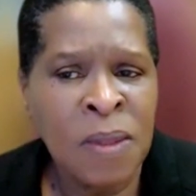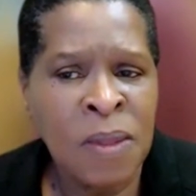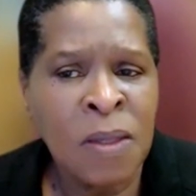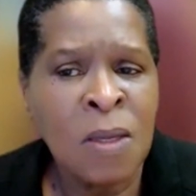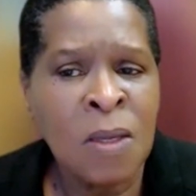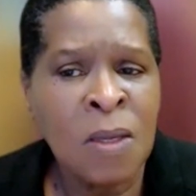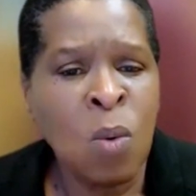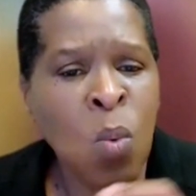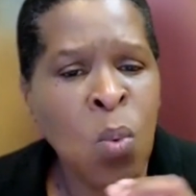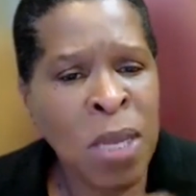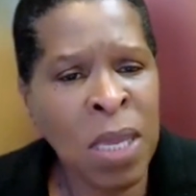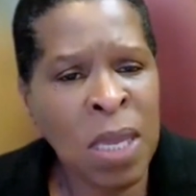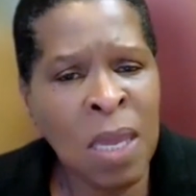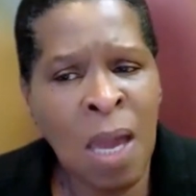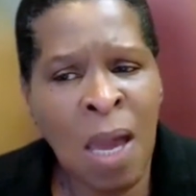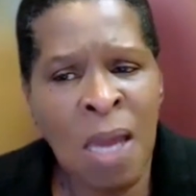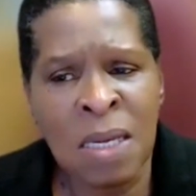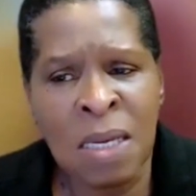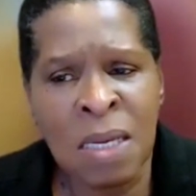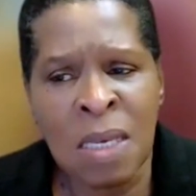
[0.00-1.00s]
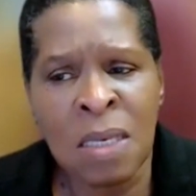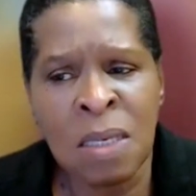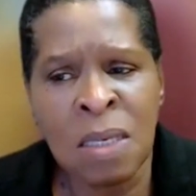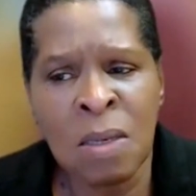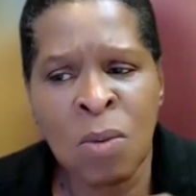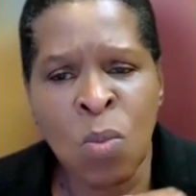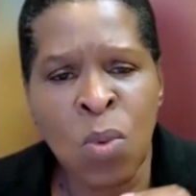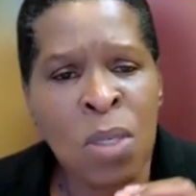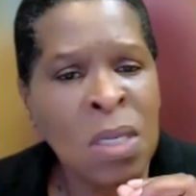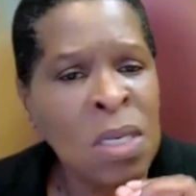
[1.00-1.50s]
we
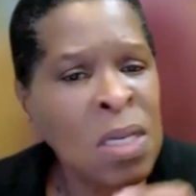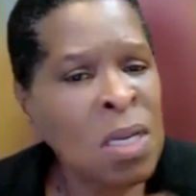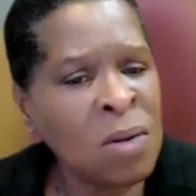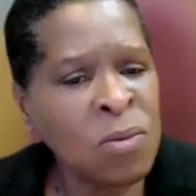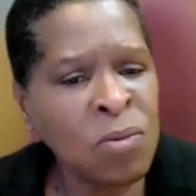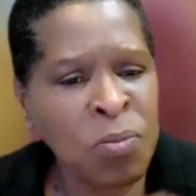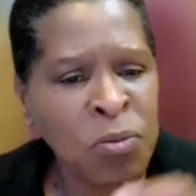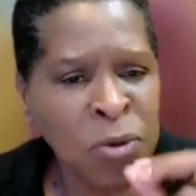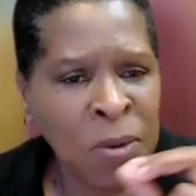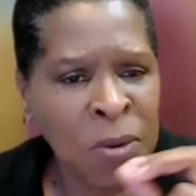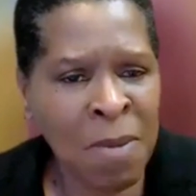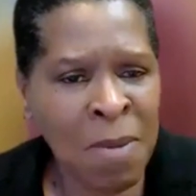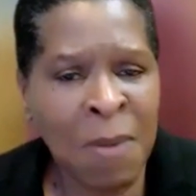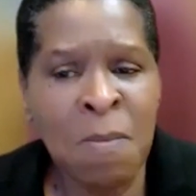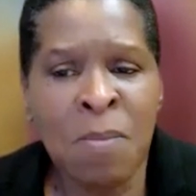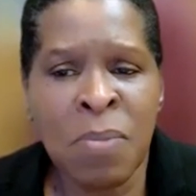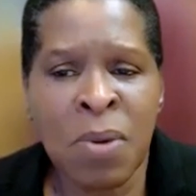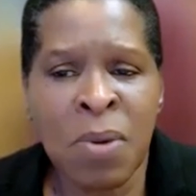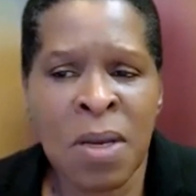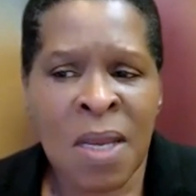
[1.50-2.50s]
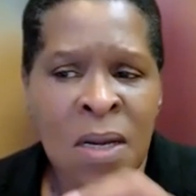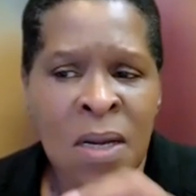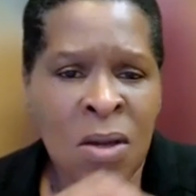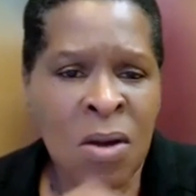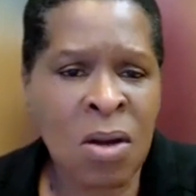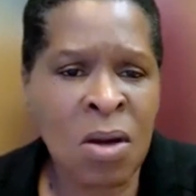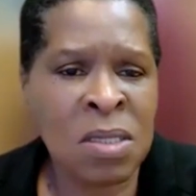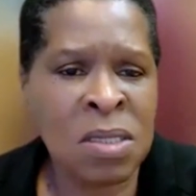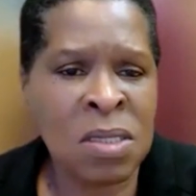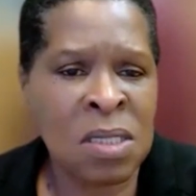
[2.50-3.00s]
will not remember that
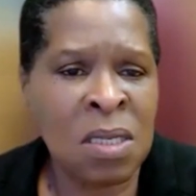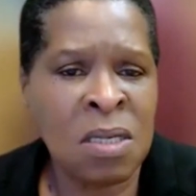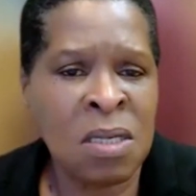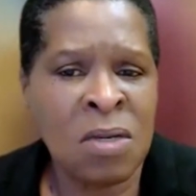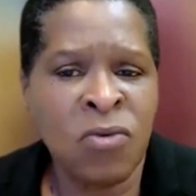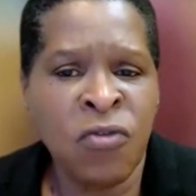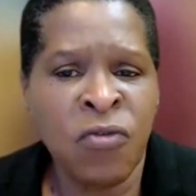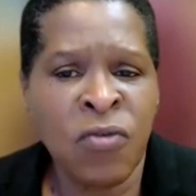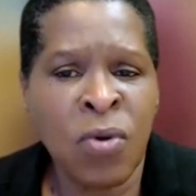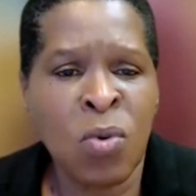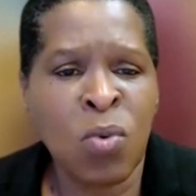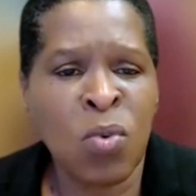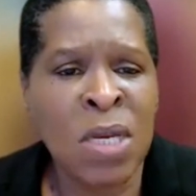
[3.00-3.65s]
God is in control.